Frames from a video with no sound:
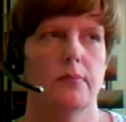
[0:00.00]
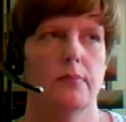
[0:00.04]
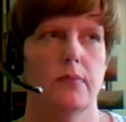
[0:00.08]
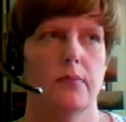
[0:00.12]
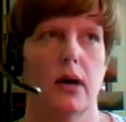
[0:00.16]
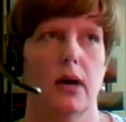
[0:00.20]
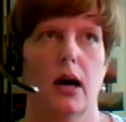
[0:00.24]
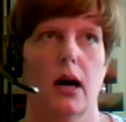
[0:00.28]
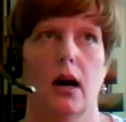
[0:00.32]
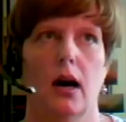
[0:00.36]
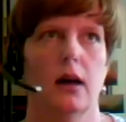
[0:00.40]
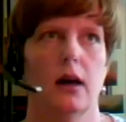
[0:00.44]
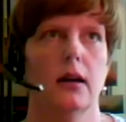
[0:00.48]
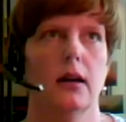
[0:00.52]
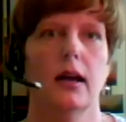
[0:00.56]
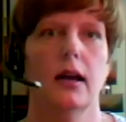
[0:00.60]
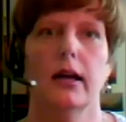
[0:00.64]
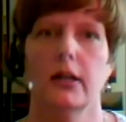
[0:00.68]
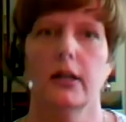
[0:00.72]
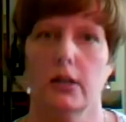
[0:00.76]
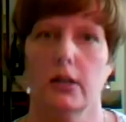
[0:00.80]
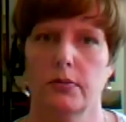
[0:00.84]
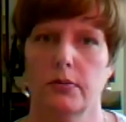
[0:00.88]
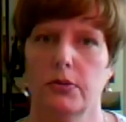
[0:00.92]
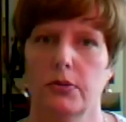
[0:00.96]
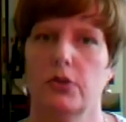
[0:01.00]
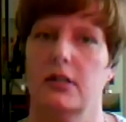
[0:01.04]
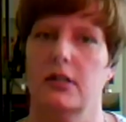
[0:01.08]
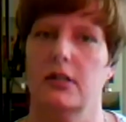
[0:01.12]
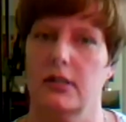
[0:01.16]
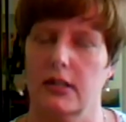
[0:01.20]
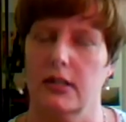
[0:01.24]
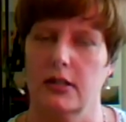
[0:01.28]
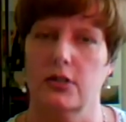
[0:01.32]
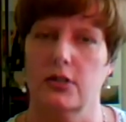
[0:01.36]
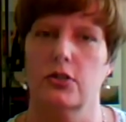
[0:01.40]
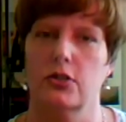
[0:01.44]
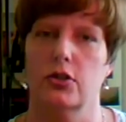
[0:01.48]
Online communities
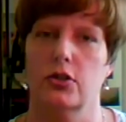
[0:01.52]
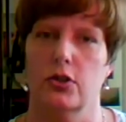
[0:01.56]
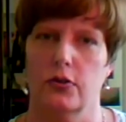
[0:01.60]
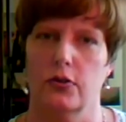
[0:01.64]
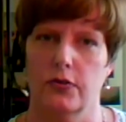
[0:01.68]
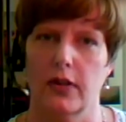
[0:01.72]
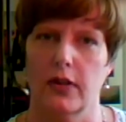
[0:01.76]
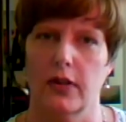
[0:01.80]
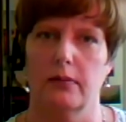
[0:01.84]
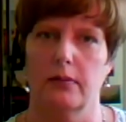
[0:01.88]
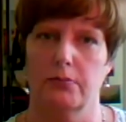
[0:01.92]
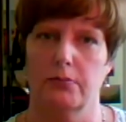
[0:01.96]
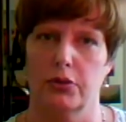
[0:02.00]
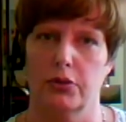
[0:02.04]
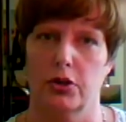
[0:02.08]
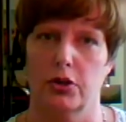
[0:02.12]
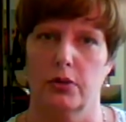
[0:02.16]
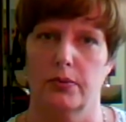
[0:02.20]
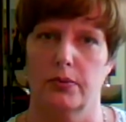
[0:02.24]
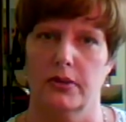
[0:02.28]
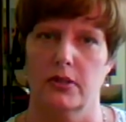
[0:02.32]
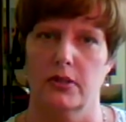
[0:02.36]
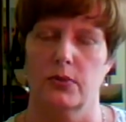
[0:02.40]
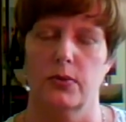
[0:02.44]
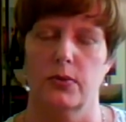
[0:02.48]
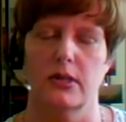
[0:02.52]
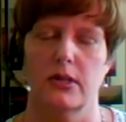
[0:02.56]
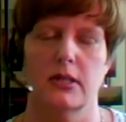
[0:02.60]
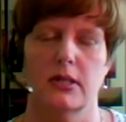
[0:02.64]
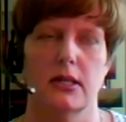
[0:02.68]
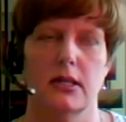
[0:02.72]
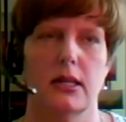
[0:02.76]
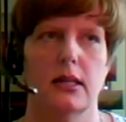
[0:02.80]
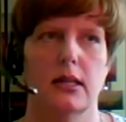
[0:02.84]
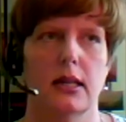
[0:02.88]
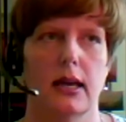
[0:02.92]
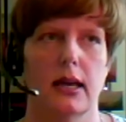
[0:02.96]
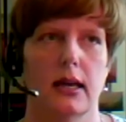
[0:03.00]
can serve that purpose. We
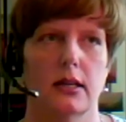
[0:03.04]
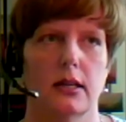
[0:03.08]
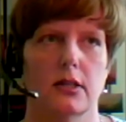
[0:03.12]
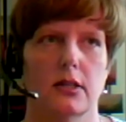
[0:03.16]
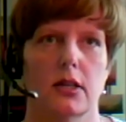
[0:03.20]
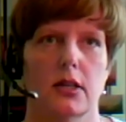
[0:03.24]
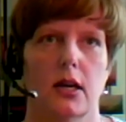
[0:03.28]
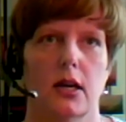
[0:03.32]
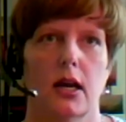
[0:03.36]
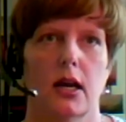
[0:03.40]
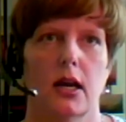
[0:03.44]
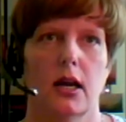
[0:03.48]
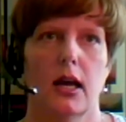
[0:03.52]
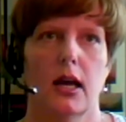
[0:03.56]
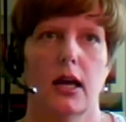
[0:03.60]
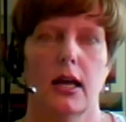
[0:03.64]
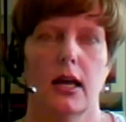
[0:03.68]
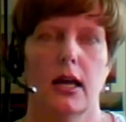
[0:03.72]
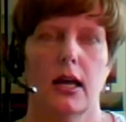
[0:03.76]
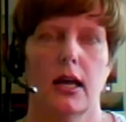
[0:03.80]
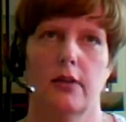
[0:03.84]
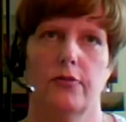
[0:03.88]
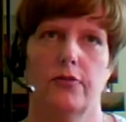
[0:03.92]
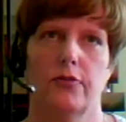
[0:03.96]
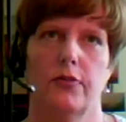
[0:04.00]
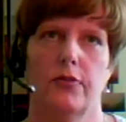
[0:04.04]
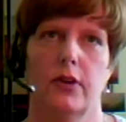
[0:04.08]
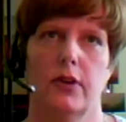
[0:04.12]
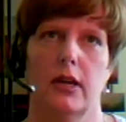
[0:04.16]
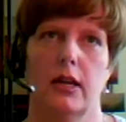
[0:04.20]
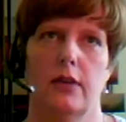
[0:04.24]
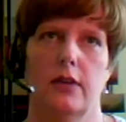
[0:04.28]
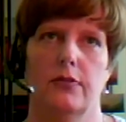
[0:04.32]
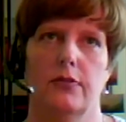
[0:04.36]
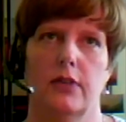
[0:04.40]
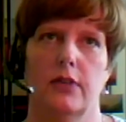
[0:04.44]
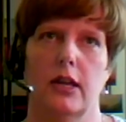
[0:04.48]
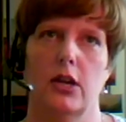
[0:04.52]
see that if
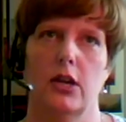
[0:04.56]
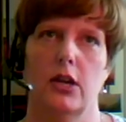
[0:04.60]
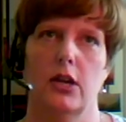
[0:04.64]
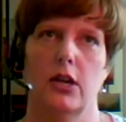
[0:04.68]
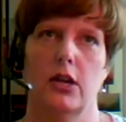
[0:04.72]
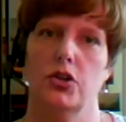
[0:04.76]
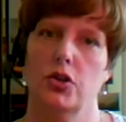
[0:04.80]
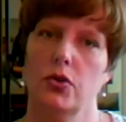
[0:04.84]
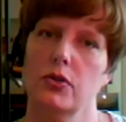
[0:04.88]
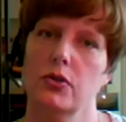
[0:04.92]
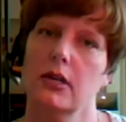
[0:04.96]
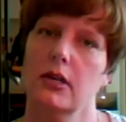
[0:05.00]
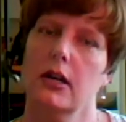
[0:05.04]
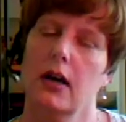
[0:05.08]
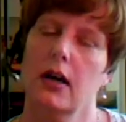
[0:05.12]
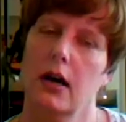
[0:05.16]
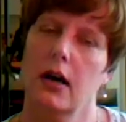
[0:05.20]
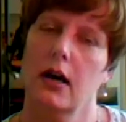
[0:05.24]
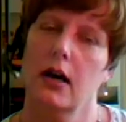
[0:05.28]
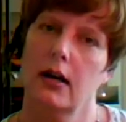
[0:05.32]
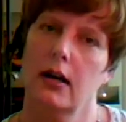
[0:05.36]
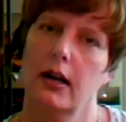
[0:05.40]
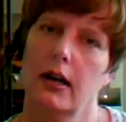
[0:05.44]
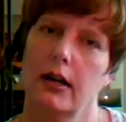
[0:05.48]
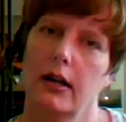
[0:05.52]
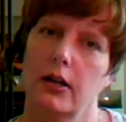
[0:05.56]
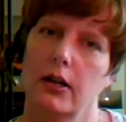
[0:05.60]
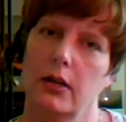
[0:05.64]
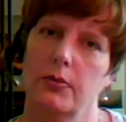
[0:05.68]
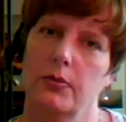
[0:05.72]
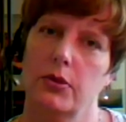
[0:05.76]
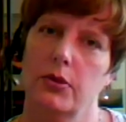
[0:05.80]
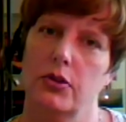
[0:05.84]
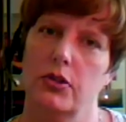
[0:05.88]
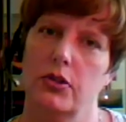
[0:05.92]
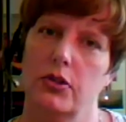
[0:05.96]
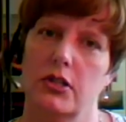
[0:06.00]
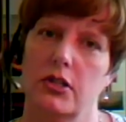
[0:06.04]
they are using online
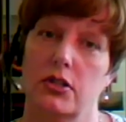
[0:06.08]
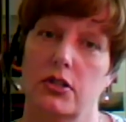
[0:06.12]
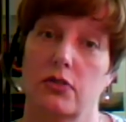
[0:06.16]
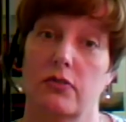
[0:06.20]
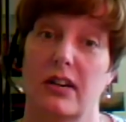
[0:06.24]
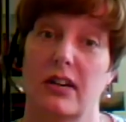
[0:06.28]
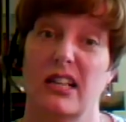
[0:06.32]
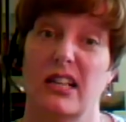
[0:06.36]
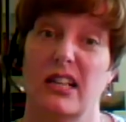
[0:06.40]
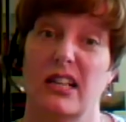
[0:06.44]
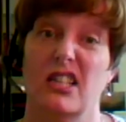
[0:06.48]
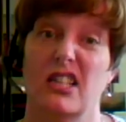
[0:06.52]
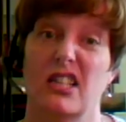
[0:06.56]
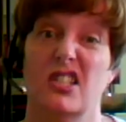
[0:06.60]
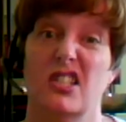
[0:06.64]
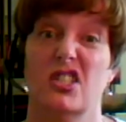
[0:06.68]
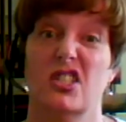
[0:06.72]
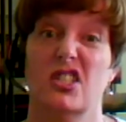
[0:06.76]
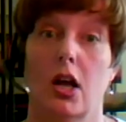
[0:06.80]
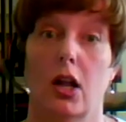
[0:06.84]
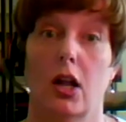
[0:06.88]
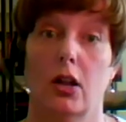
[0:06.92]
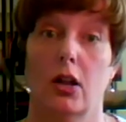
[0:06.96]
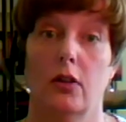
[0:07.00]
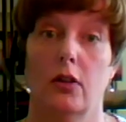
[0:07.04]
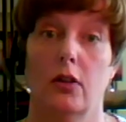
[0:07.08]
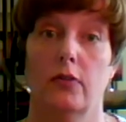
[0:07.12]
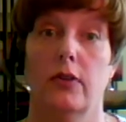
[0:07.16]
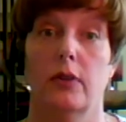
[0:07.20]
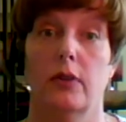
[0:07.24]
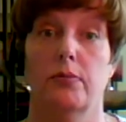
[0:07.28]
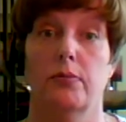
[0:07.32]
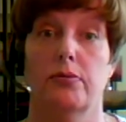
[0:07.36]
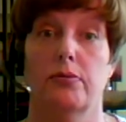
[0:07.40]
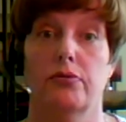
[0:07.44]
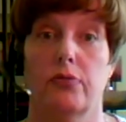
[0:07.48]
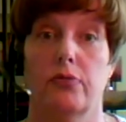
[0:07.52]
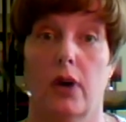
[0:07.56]
communities to really solve a
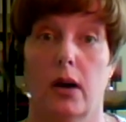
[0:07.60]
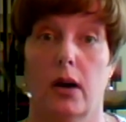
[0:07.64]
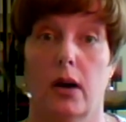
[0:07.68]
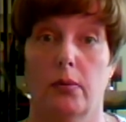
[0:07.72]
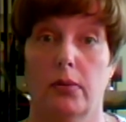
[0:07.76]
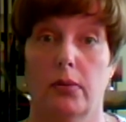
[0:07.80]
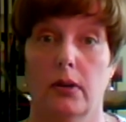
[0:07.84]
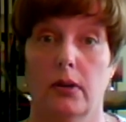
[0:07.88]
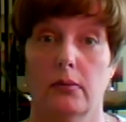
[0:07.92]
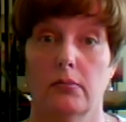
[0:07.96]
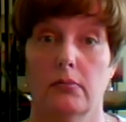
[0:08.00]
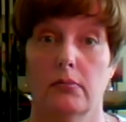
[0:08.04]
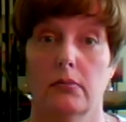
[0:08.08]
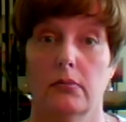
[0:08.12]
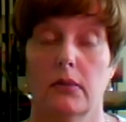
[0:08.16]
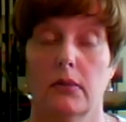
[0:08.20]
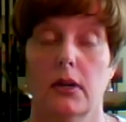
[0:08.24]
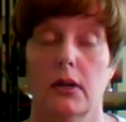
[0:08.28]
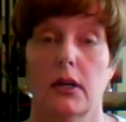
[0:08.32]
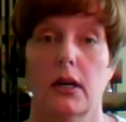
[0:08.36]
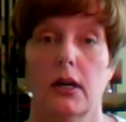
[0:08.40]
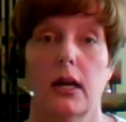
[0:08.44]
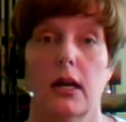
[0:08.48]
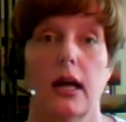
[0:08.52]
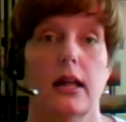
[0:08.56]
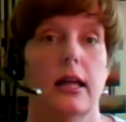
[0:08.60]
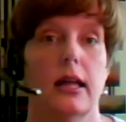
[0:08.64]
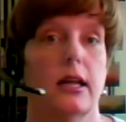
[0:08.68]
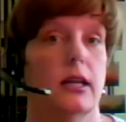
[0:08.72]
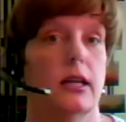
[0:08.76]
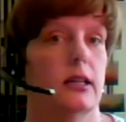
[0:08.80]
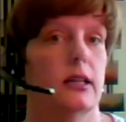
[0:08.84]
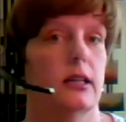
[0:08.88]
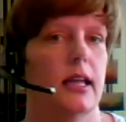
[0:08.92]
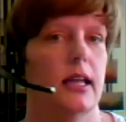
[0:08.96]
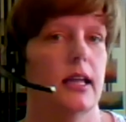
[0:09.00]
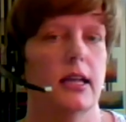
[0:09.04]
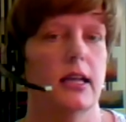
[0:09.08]
problem,
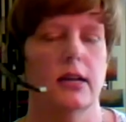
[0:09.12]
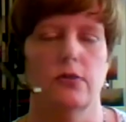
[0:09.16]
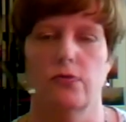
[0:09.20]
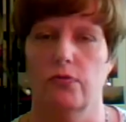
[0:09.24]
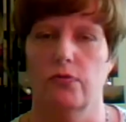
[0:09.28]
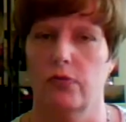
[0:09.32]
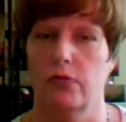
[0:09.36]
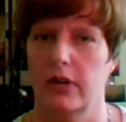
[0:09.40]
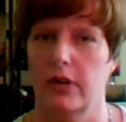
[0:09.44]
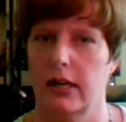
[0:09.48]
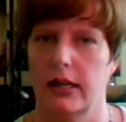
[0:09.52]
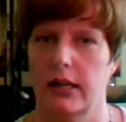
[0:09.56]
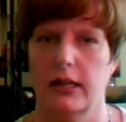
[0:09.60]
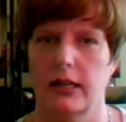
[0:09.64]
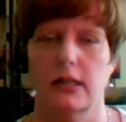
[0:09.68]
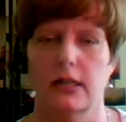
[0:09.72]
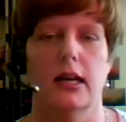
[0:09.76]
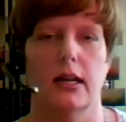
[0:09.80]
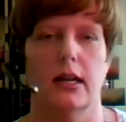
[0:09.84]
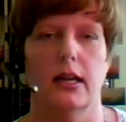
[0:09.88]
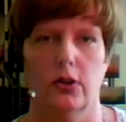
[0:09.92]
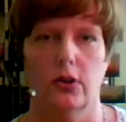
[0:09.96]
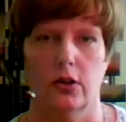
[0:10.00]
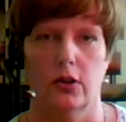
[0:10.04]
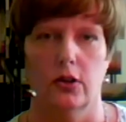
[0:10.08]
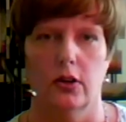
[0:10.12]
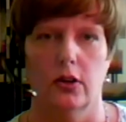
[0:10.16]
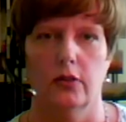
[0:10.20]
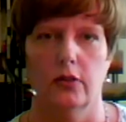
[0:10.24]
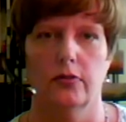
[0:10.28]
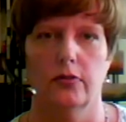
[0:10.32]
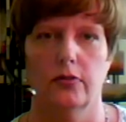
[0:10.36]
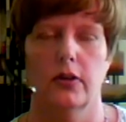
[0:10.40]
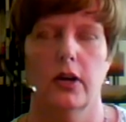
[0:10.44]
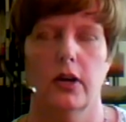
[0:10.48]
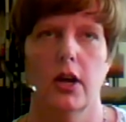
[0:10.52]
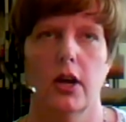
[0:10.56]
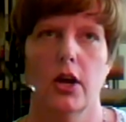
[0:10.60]
they can really take
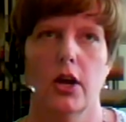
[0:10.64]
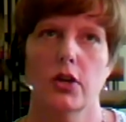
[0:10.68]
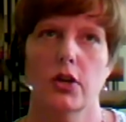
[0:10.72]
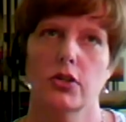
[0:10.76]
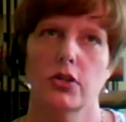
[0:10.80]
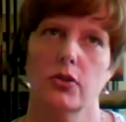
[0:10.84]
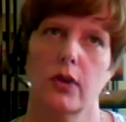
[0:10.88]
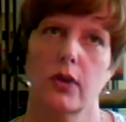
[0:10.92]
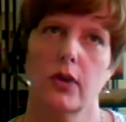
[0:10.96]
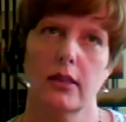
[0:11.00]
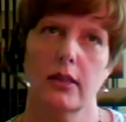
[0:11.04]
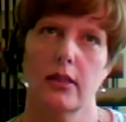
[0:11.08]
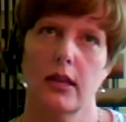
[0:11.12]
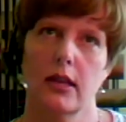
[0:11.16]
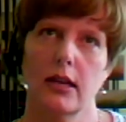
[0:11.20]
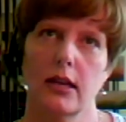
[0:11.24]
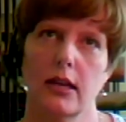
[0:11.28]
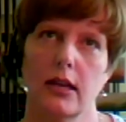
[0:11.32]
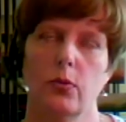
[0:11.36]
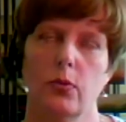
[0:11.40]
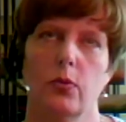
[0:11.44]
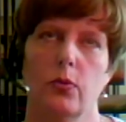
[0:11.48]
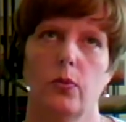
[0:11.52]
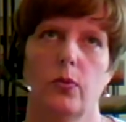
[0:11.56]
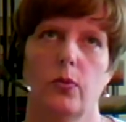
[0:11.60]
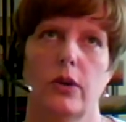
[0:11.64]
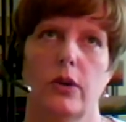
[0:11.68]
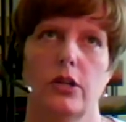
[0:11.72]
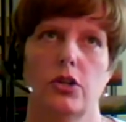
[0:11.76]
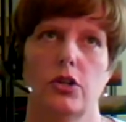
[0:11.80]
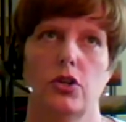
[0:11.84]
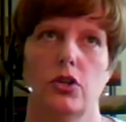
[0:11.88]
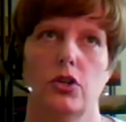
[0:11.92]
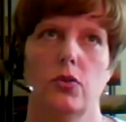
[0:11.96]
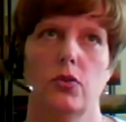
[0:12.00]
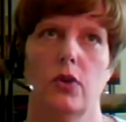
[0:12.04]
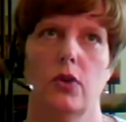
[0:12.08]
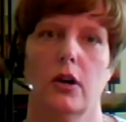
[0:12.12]
off. So I think when
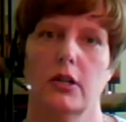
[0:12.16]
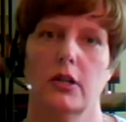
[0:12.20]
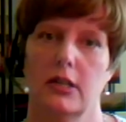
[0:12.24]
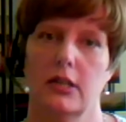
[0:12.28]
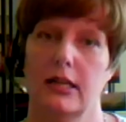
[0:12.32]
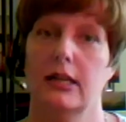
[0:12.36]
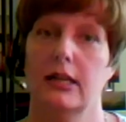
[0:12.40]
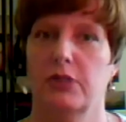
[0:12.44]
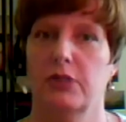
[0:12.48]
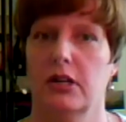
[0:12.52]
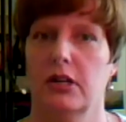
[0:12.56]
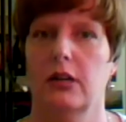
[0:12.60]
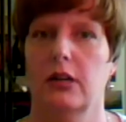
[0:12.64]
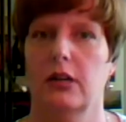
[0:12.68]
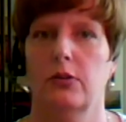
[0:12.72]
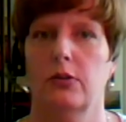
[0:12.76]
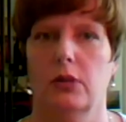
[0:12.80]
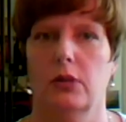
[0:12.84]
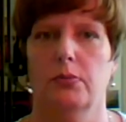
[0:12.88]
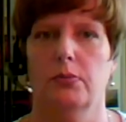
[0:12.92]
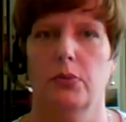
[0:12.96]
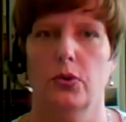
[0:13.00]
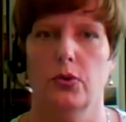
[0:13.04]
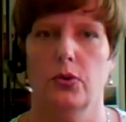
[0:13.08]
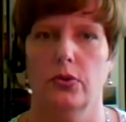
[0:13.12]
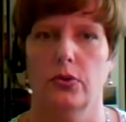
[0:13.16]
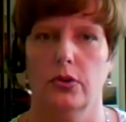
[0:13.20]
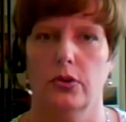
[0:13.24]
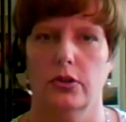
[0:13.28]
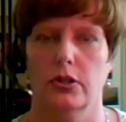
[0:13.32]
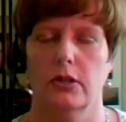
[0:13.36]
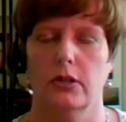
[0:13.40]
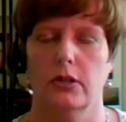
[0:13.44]
you are dealing particularly with a board,